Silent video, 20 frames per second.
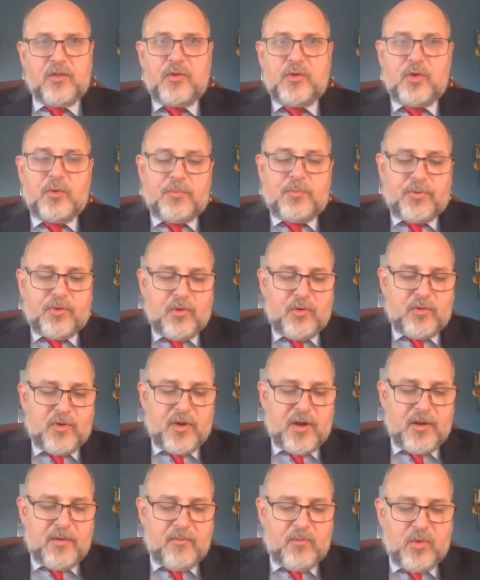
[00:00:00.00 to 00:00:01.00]
the new
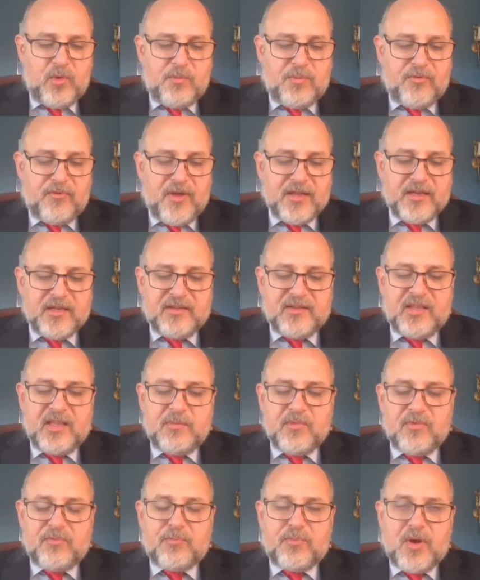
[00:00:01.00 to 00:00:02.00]
program will provide a
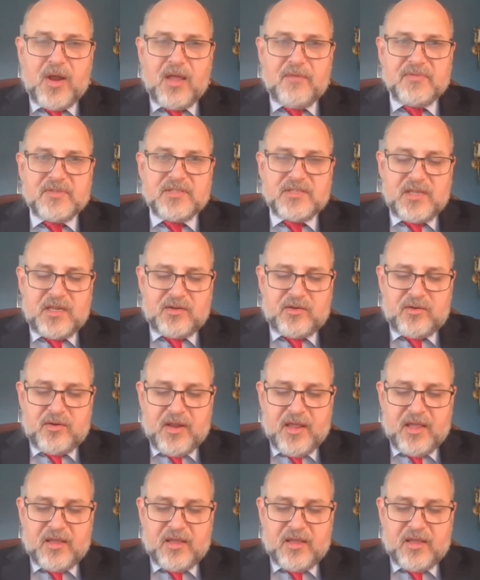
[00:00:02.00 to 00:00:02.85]
team of private sector